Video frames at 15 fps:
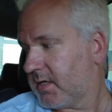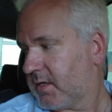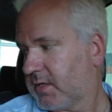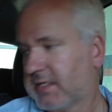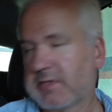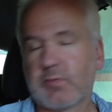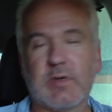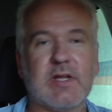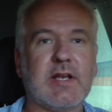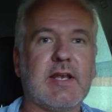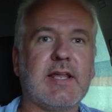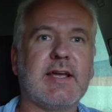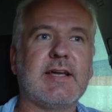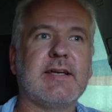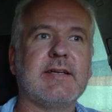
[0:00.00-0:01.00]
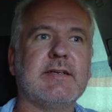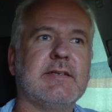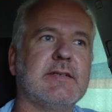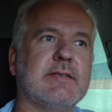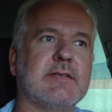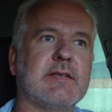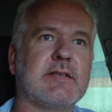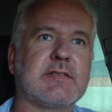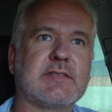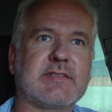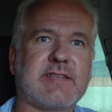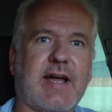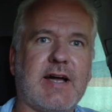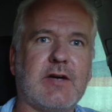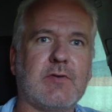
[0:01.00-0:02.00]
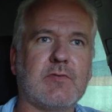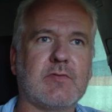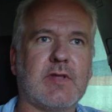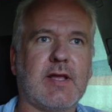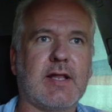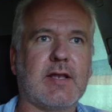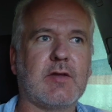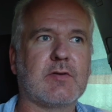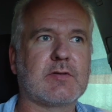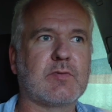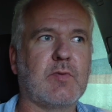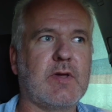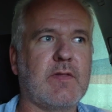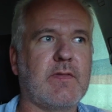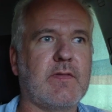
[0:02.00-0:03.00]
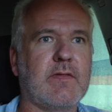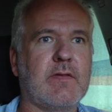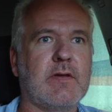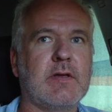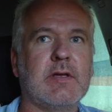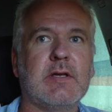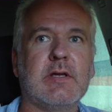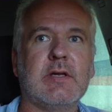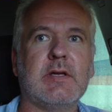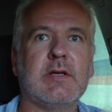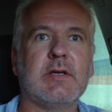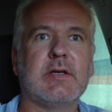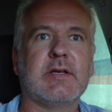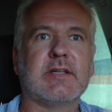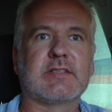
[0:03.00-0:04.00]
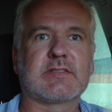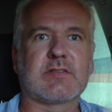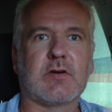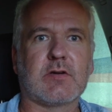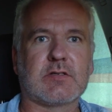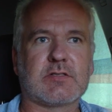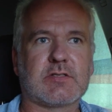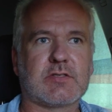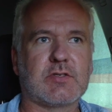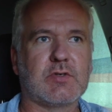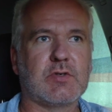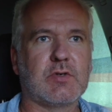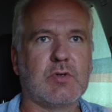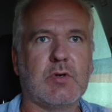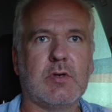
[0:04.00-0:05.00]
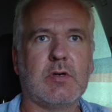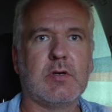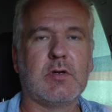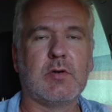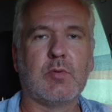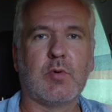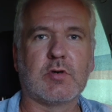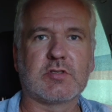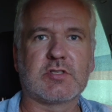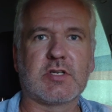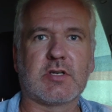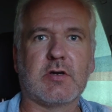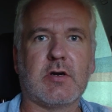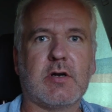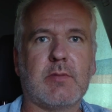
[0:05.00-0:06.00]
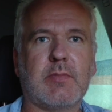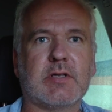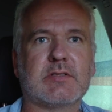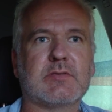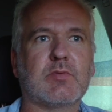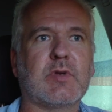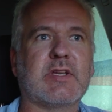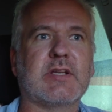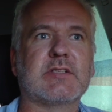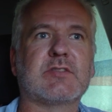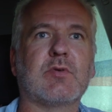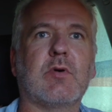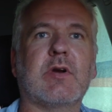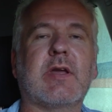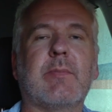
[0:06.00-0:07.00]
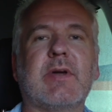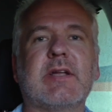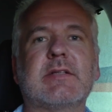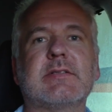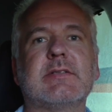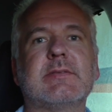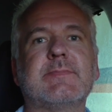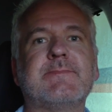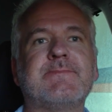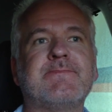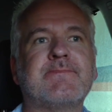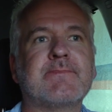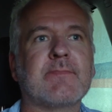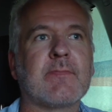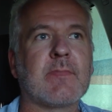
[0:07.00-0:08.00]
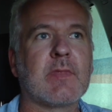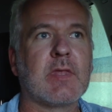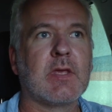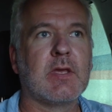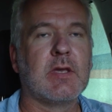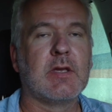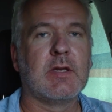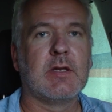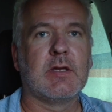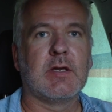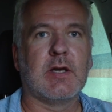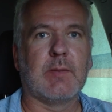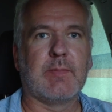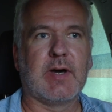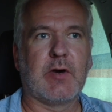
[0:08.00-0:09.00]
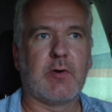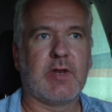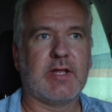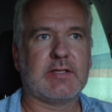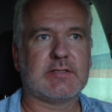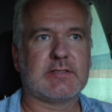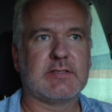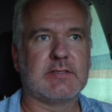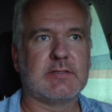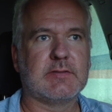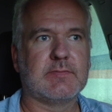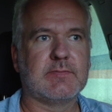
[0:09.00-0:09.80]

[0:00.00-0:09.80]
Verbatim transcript: It will uh, sound a lot when it starts to wash the car, but we can talk a bit about it.